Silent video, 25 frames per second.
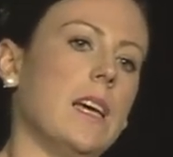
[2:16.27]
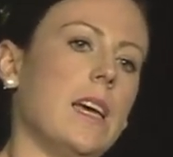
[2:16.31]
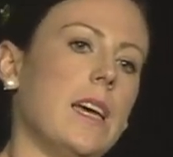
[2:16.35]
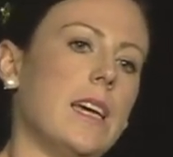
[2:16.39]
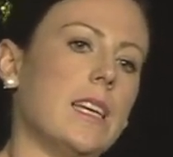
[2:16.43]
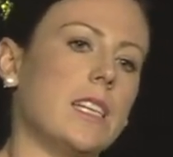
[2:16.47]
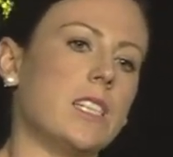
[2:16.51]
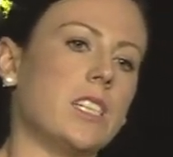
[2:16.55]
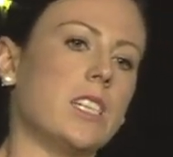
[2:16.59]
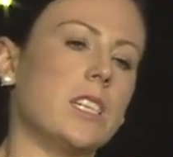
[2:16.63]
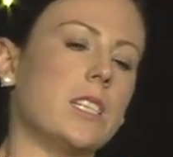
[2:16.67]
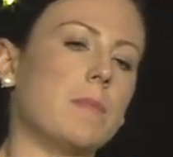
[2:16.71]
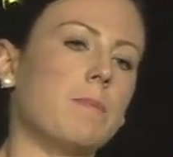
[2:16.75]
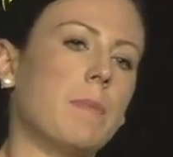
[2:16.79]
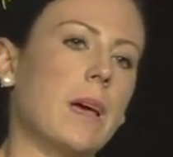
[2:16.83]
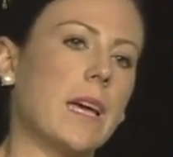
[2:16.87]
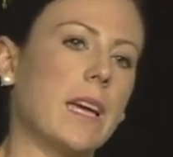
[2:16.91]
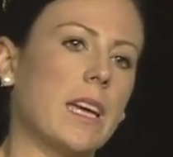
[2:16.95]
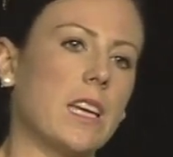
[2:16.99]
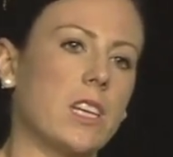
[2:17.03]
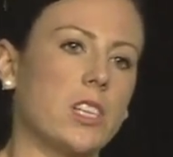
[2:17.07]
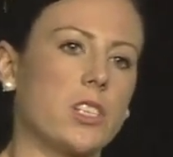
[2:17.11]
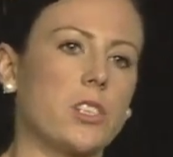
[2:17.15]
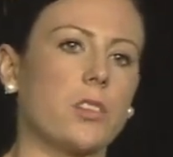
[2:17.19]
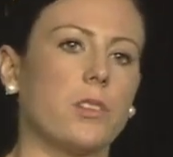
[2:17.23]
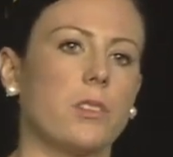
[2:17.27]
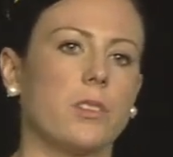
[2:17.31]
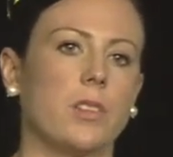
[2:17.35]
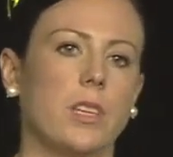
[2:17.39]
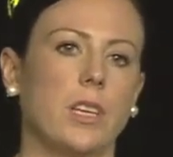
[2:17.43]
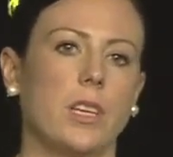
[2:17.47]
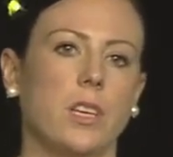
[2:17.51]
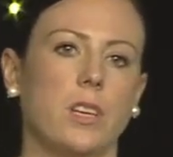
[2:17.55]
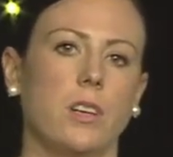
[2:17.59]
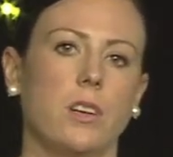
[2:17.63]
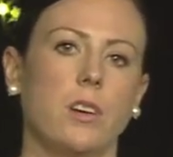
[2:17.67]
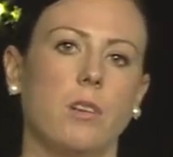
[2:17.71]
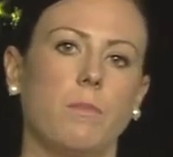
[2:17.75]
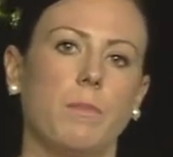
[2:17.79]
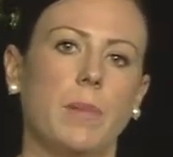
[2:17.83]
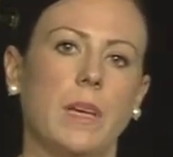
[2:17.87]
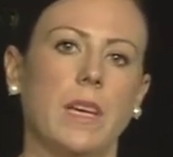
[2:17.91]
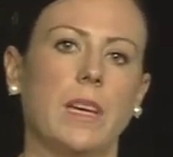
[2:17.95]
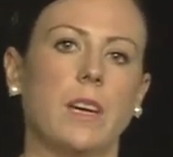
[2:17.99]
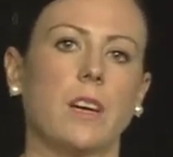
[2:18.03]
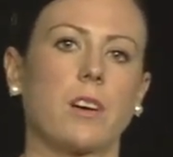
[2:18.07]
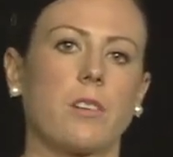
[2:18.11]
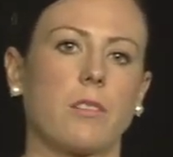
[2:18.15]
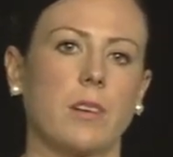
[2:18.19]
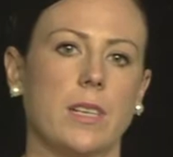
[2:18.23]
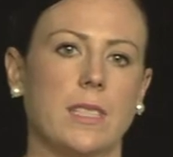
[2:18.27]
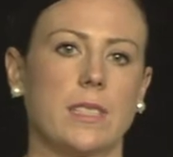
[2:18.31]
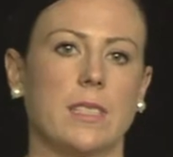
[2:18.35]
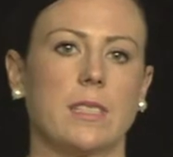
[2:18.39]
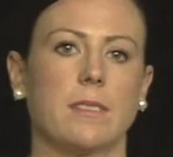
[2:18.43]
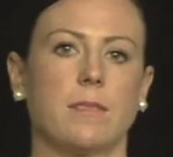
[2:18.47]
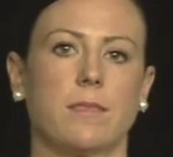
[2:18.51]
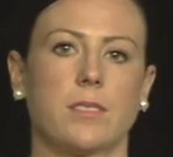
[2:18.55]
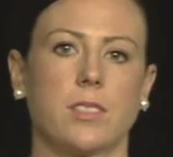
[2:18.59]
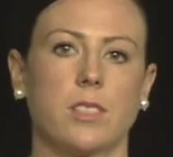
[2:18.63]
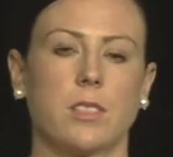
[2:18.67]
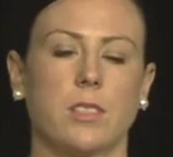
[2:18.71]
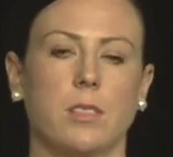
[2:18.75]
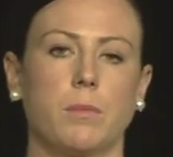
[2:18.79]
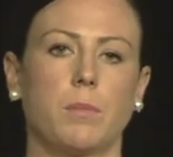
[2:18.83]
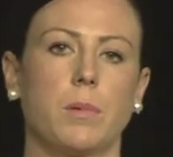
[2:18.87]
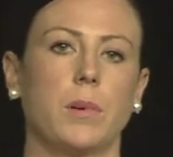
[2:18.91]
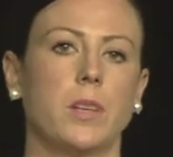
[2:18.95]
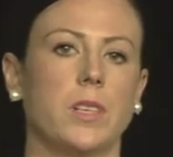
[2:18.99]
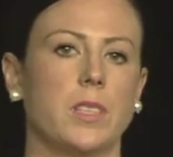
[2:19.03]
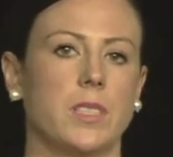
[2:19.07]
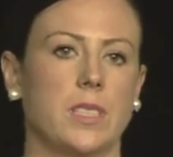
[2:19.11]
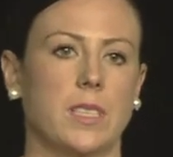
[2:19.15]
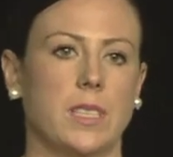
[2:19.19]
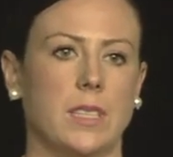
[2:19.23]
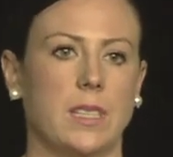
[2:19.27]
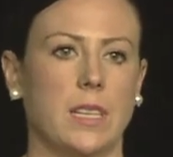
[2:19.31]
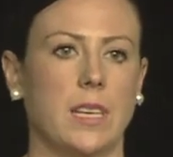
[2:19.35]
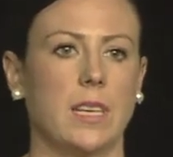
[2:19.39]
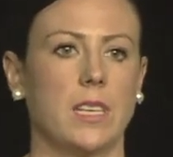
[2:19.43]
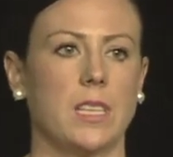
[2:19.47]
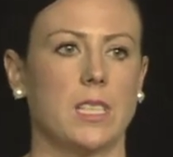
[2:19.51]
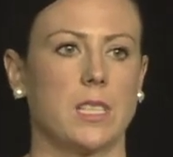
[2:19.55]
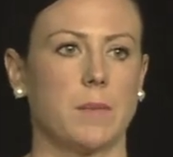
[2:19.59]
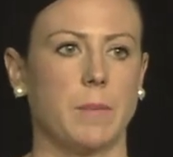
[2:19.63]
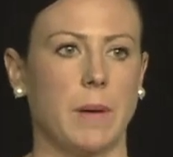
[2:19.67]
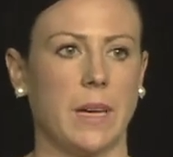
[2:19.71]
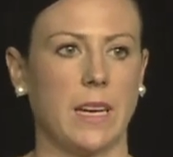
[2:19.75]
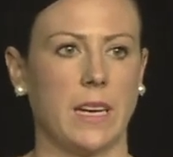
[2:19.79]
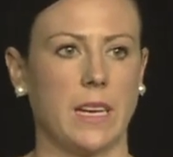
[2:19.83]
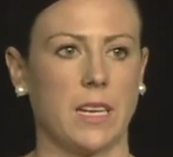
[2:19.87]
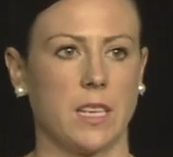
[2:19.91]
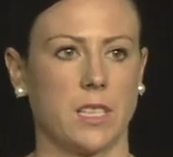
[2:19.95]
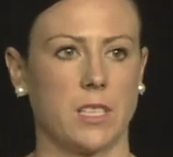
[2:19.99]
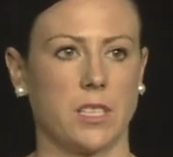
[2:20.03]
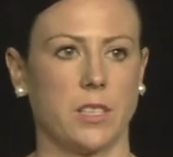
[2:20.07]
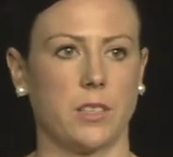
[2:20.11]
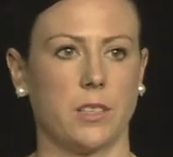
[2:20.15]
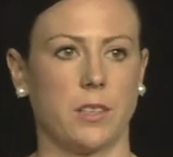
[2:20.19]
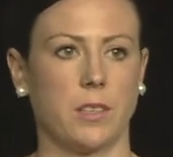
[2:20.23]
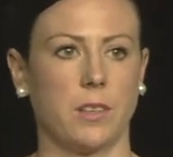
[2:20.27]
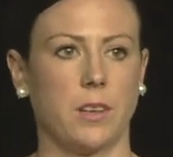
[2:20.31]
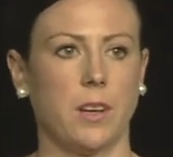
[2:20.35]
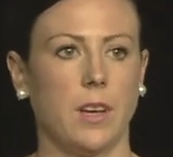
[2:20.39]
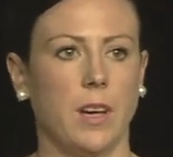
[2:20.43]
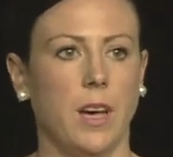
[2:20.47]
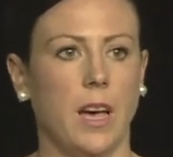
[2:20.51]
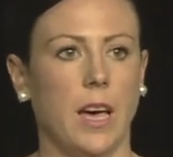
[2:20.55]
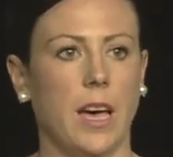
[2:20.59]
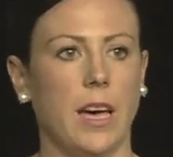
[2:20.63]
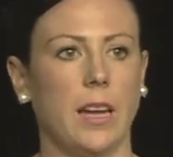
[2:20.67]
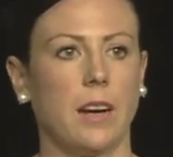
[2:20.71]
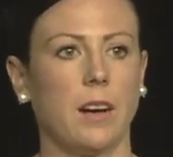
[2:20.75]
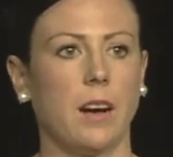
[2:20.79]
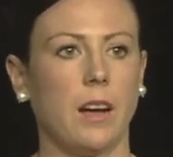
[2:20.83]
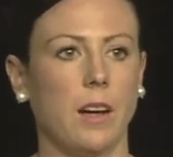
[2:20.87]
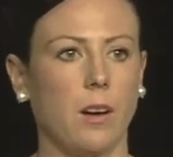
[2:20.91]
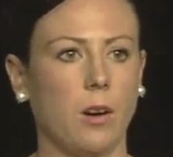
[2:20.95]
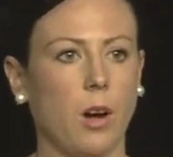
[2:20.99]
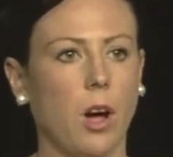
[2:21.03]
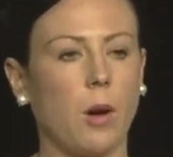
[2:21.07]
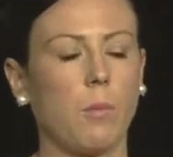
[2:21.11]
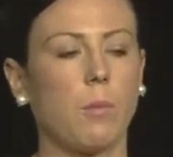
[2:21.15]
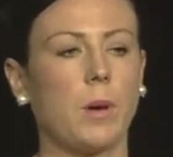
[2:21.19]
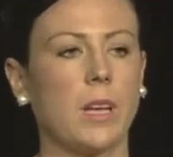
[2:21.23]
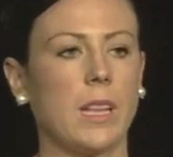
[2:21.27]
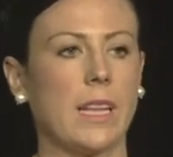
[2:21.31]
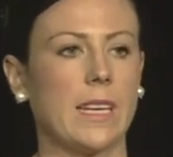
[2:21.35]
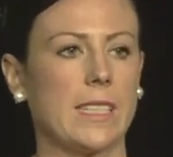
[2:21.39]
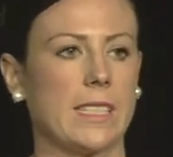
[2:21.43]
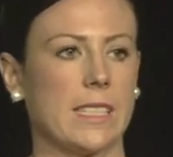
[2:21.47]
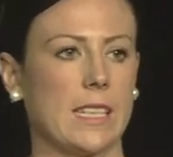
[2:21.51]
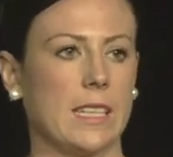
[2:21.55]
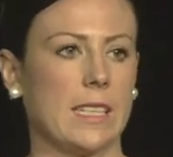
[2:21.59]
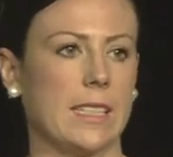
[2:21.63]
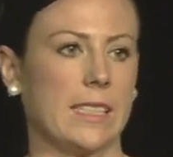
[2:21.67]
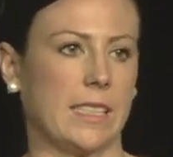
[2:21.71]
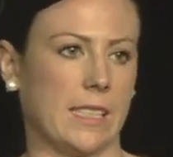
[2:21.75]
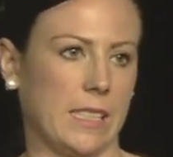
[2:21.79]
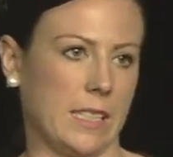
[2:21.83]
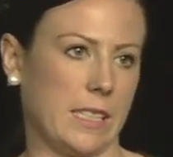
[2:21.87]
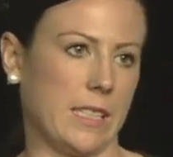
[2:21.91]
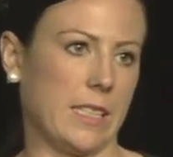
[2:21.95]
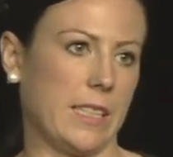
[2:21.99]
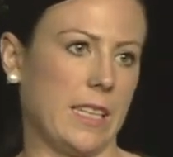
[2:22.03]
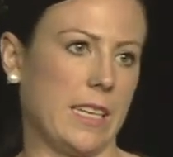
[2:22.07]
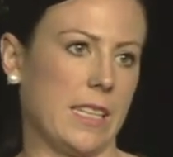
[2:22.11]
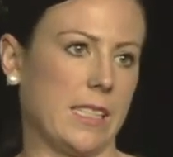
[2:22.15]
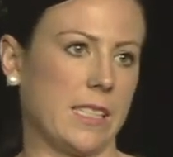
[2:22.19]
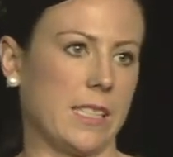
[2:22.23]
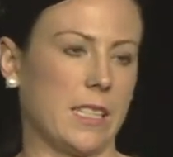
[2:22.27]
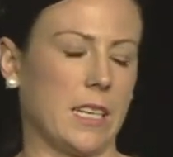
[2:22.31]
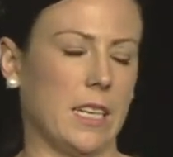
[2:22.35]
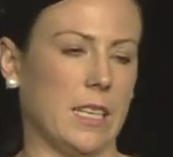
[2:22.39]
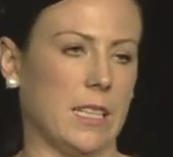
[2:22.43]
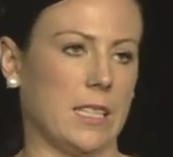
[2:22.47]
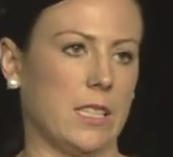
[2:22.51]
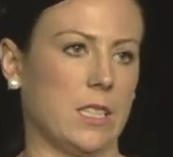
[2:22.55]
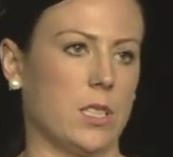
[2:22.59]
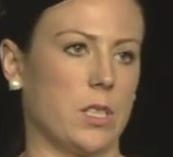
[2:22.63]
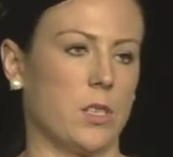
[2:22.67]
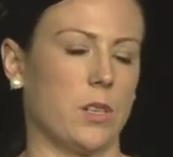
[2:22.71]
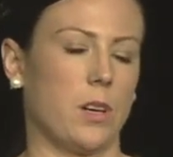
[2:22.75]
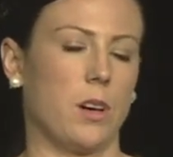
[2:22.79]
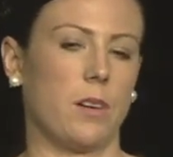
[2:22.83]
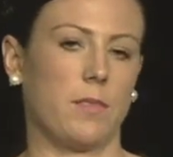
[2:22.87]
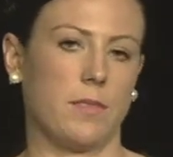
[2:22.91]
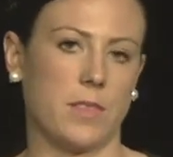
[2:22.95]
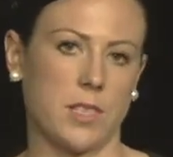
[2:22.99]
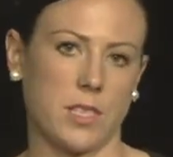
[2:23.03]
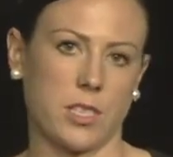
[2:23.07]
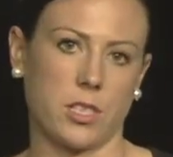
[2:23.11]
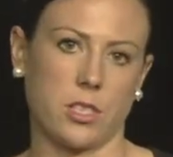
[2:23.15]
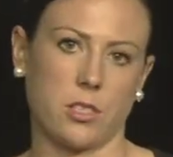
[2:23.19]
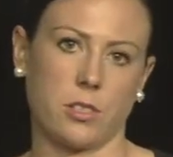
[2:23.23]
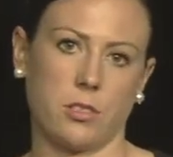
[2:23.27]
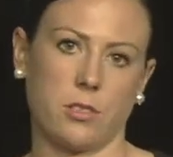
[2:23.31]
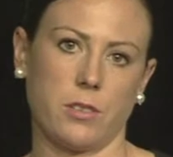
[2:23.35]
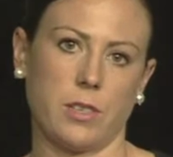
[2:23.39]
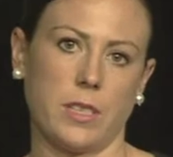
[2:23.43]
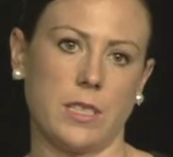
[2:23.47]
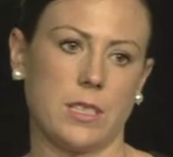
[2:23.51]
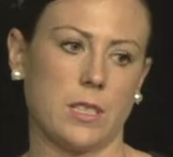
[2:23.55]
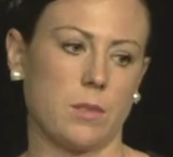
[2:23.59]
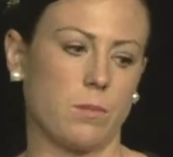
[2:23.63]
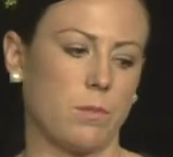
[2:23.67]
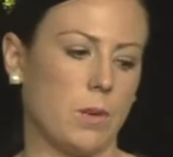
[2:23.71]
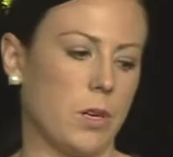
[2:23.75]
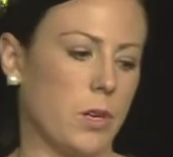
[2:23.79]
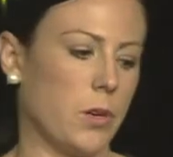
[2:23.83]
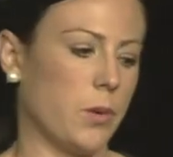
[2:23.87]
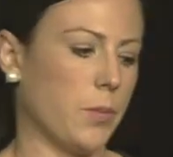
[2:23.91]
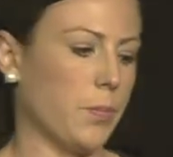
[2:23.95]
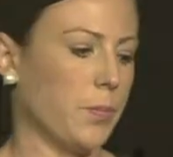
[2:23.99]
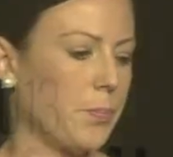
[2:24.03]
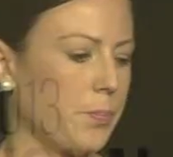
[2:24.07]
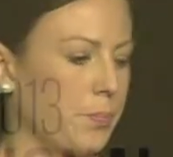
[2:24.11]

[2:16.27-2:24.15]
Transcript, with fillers: it's just making sure that you're not being aggressive to the person that you're speaking to and are, are willing to listen to their side of, of the story as well.